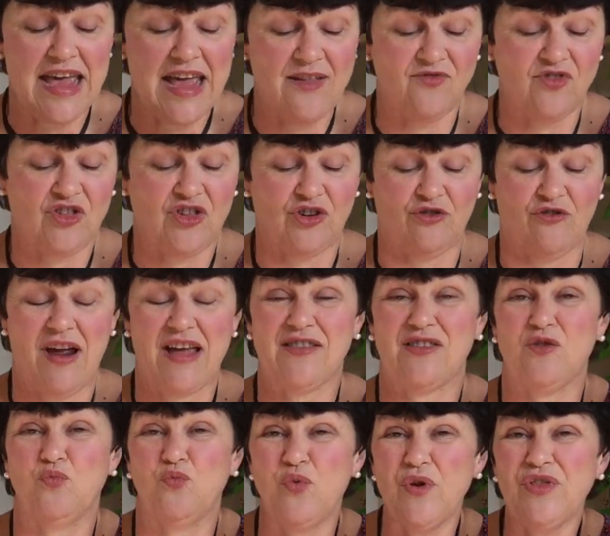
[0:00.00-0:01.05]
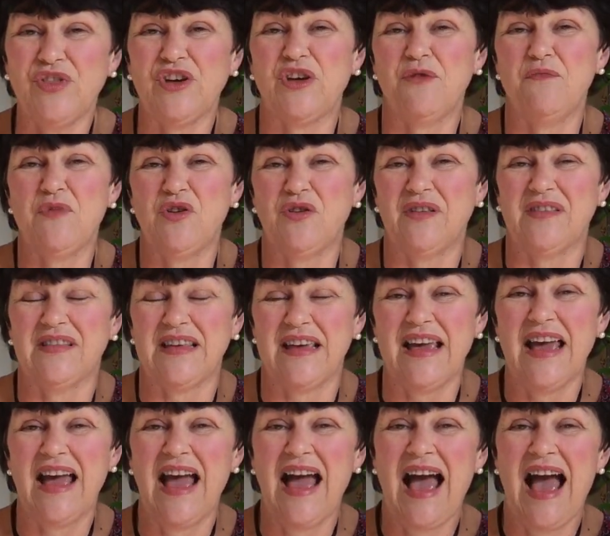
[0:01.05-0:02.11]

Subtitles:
integrated with the community